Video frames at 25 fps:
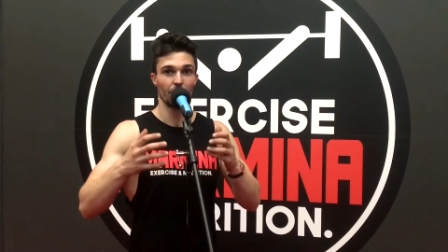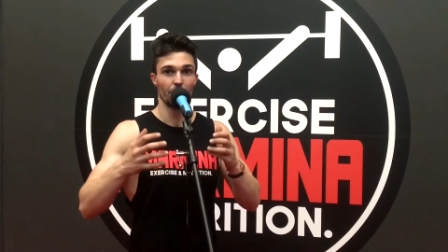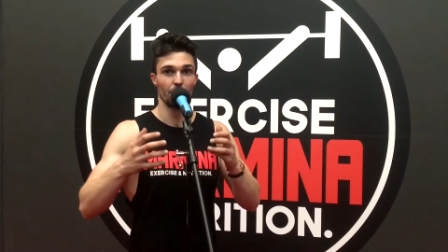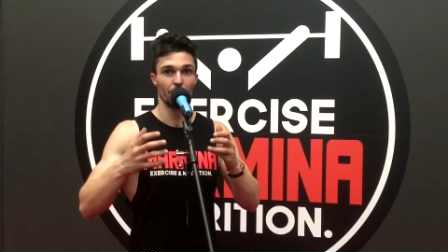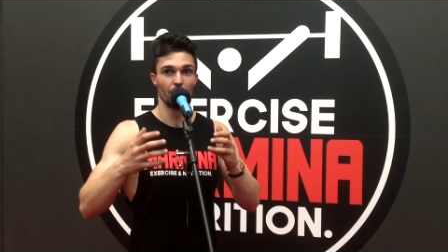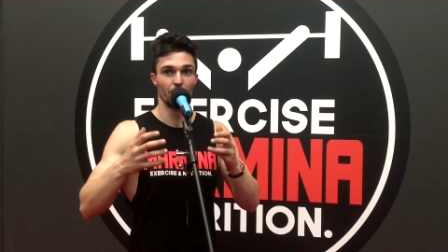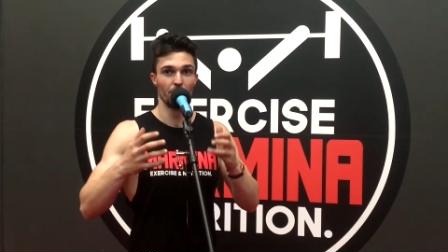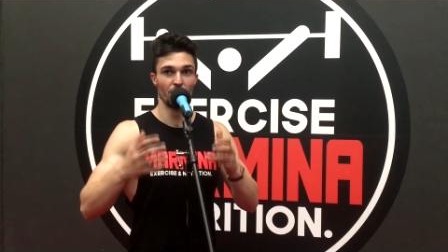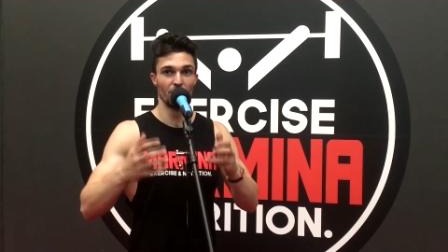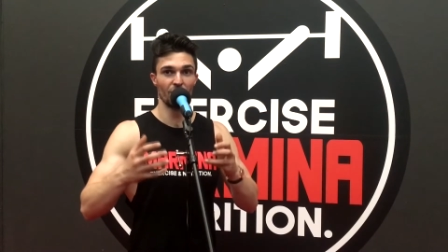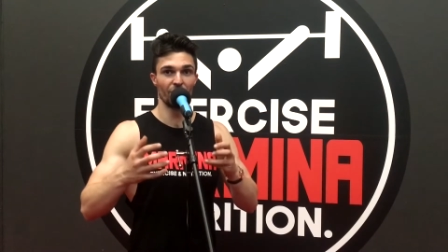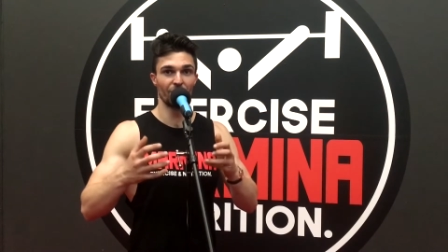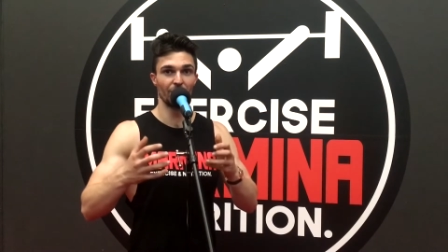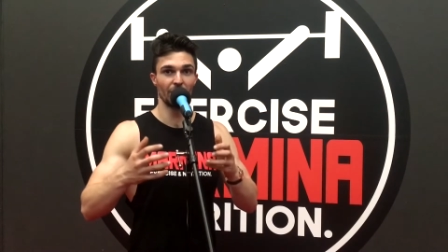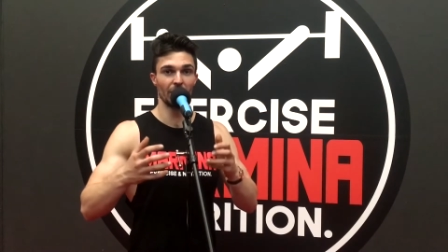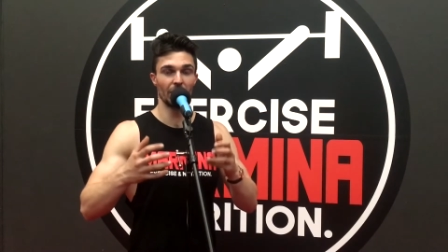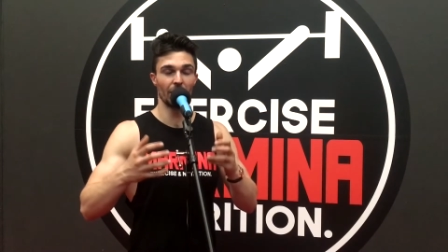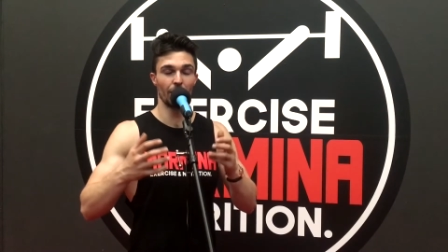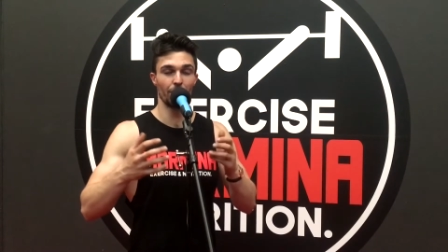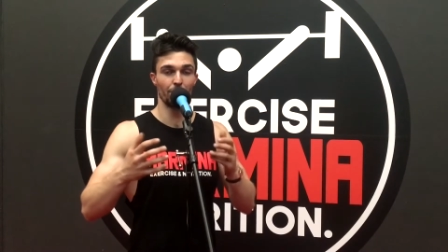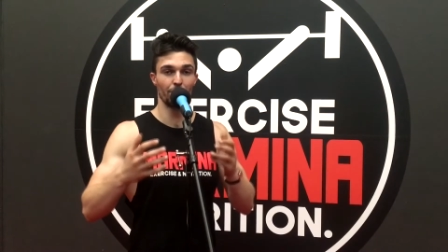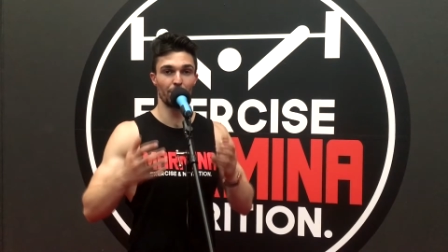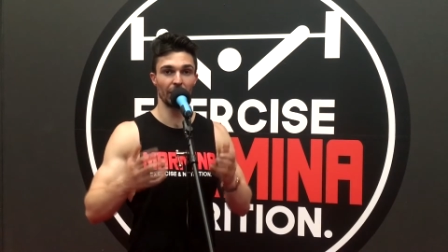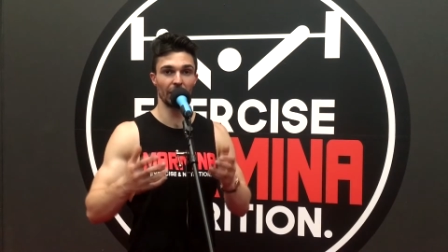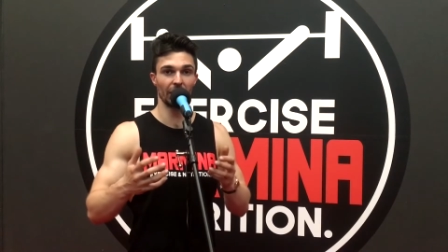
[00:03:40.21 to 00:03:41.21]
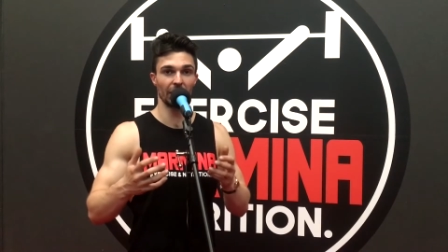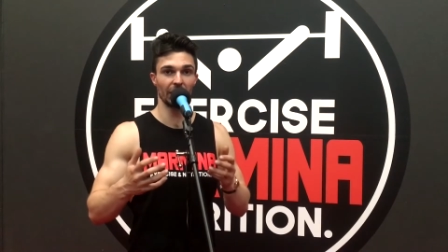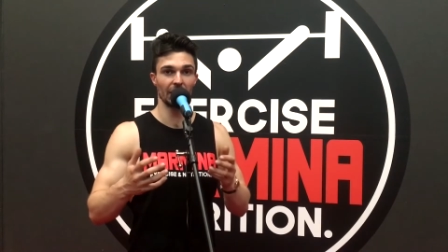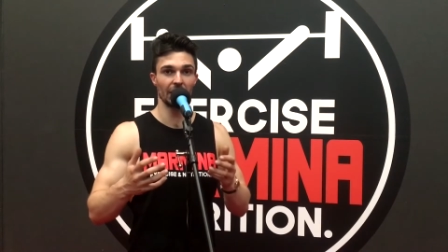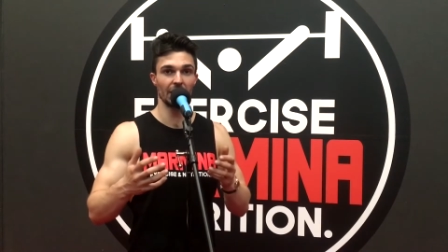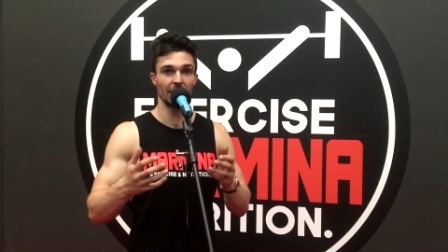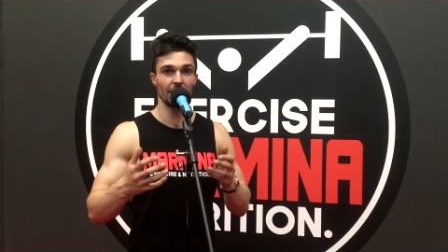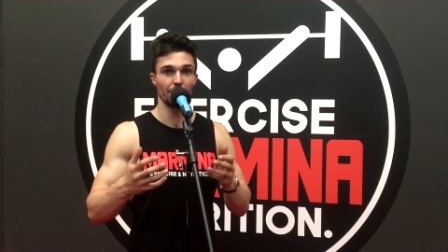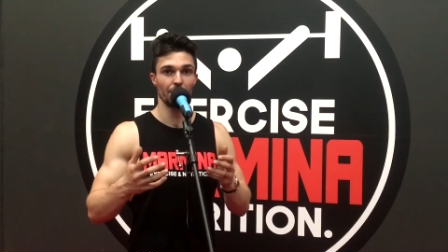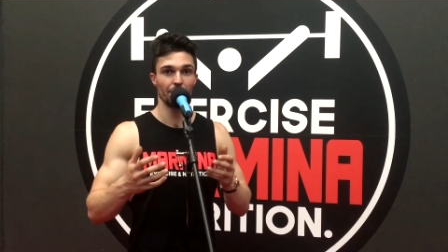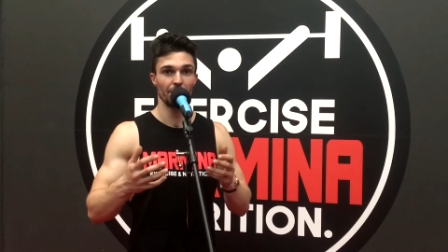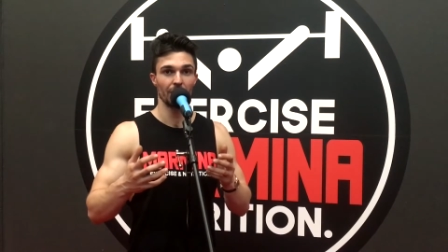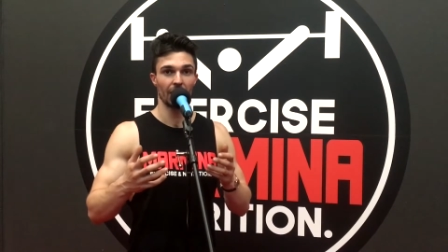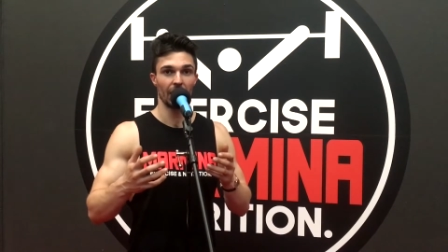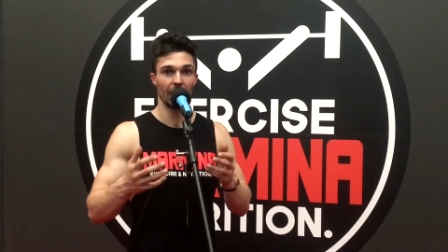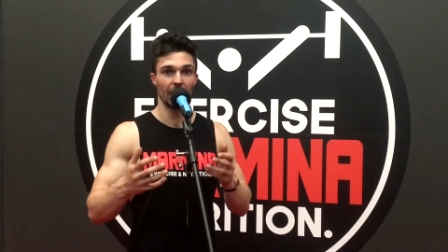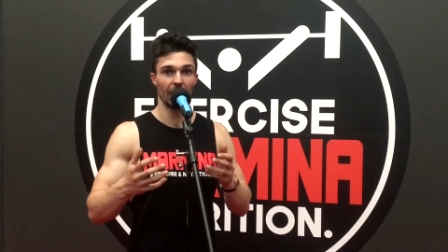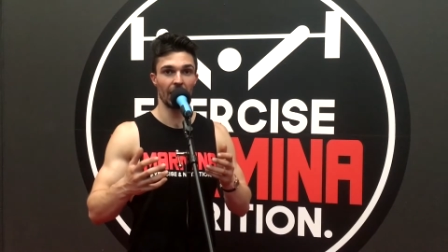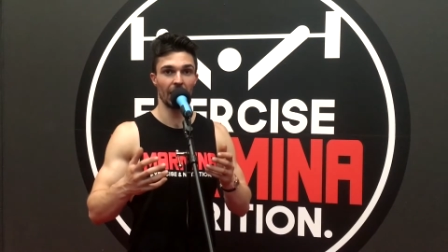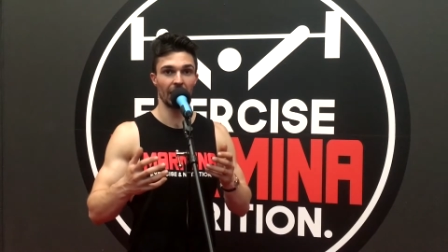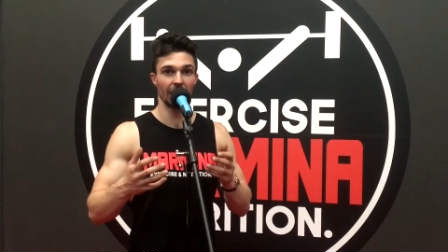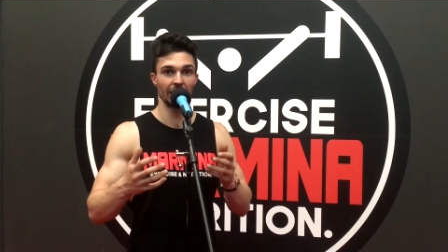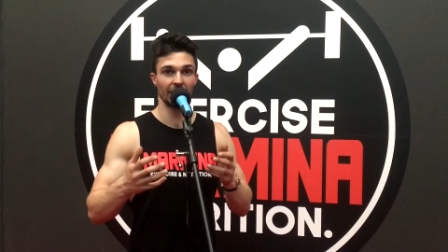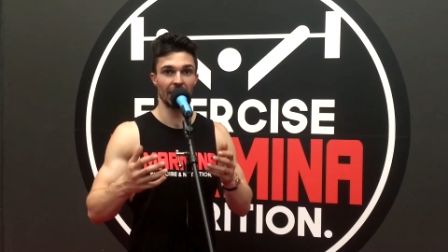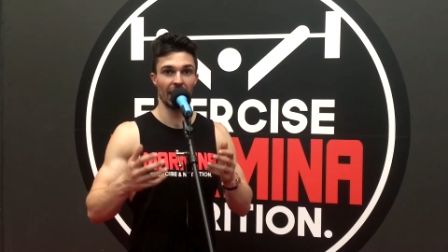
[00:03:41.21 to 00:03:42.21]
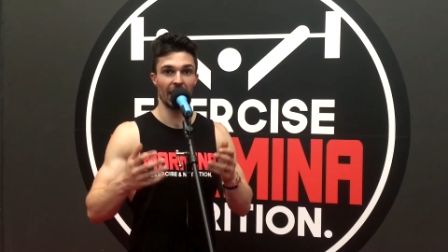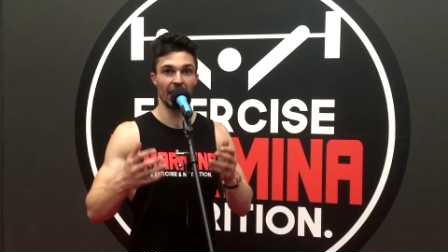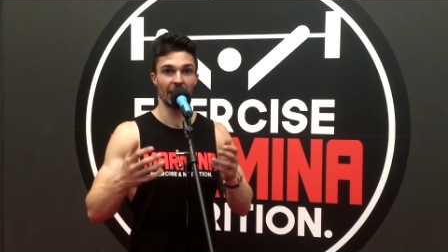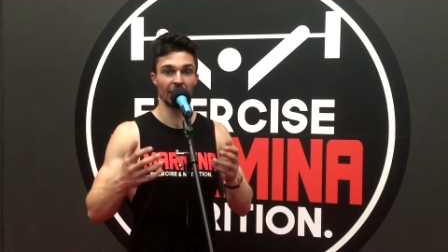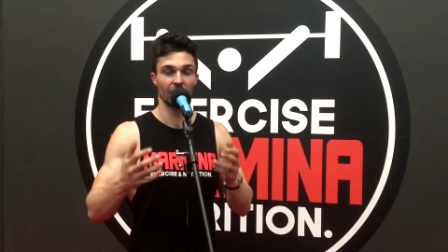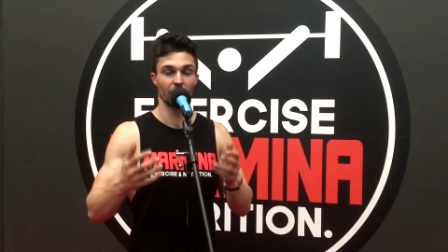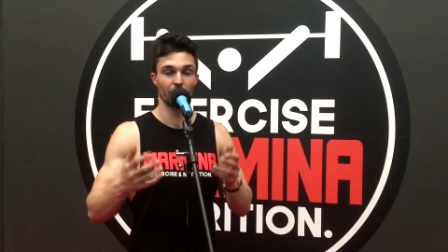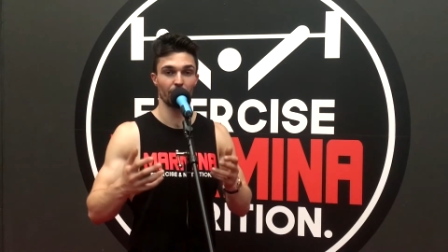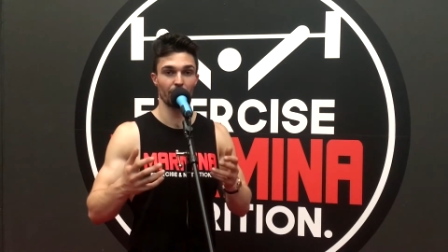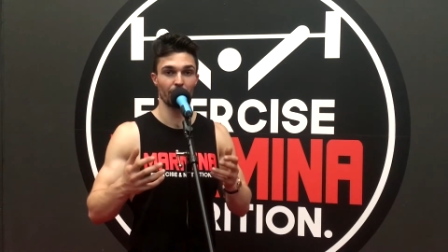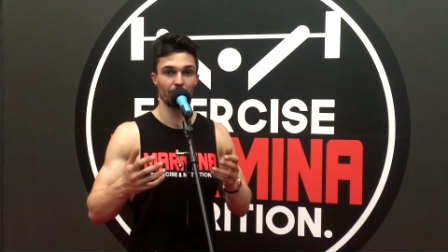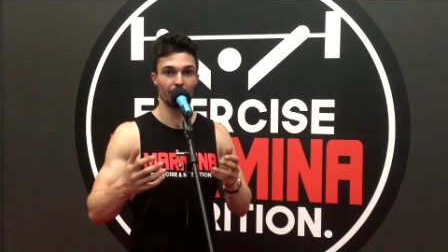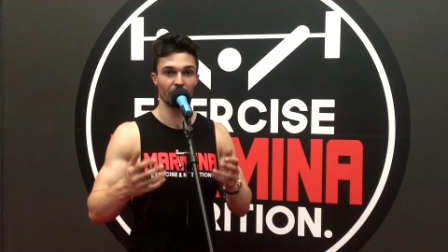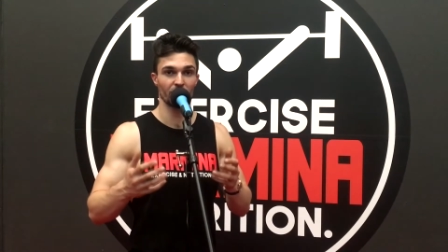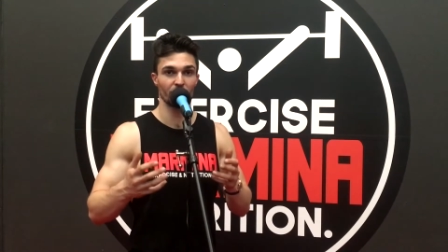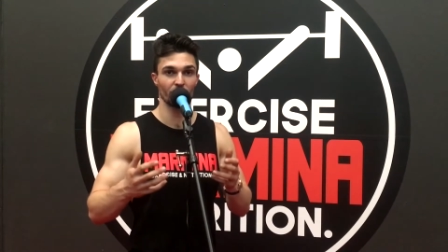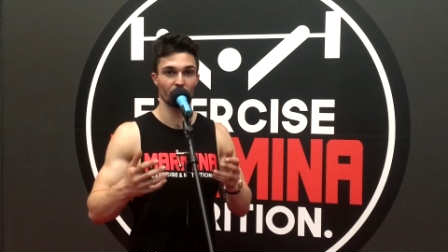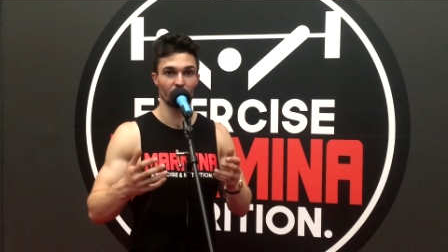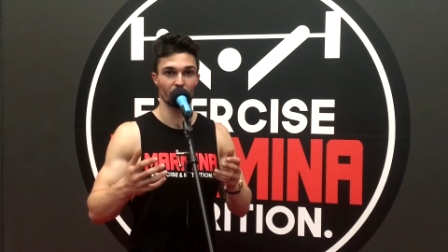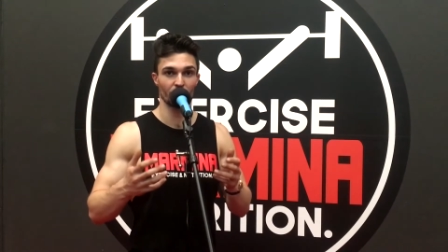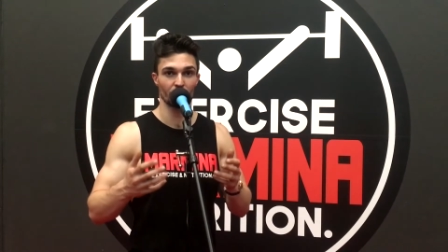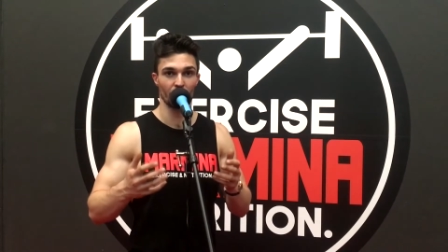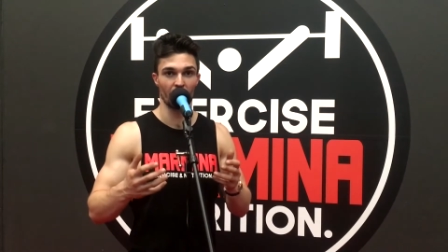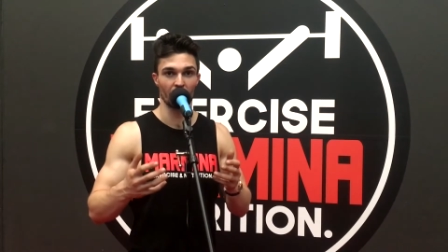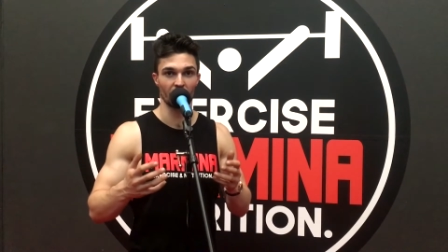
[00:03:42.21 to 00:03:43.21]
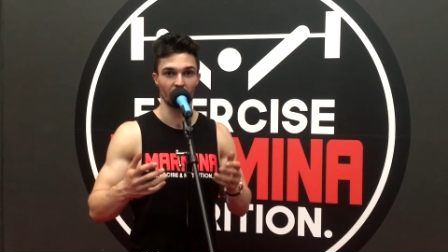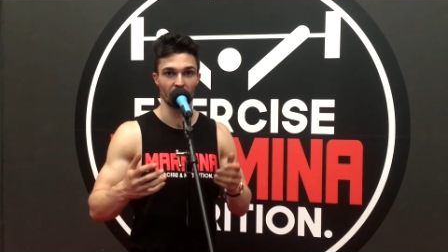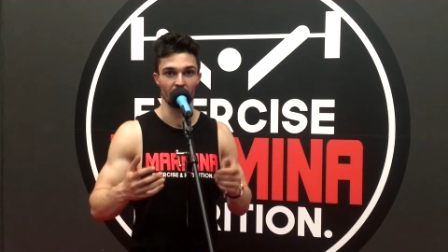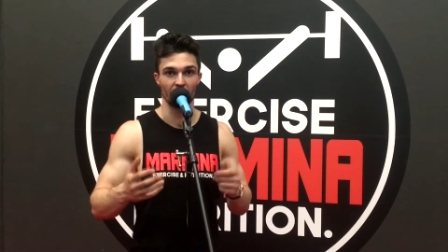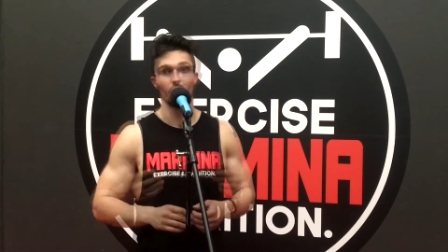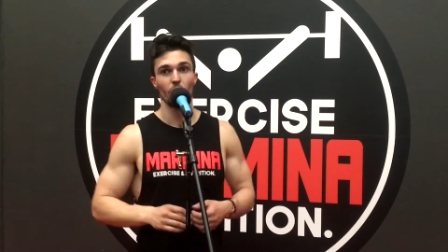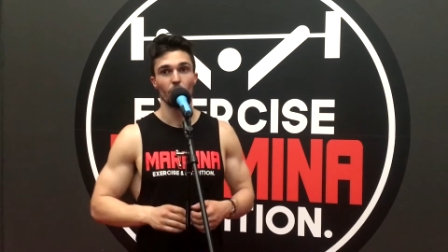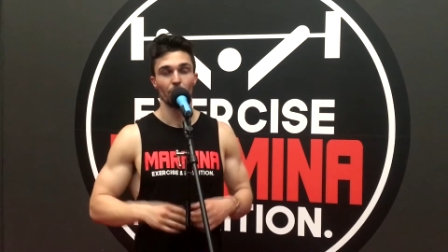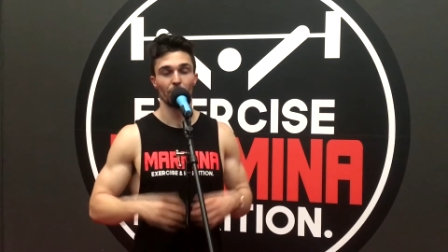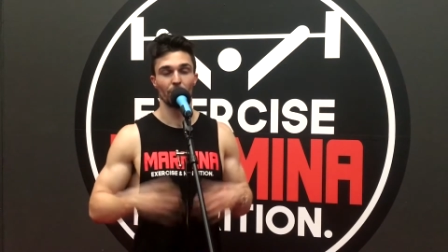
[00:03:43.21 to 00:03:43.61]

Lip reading: movement ability and anthropometric structure.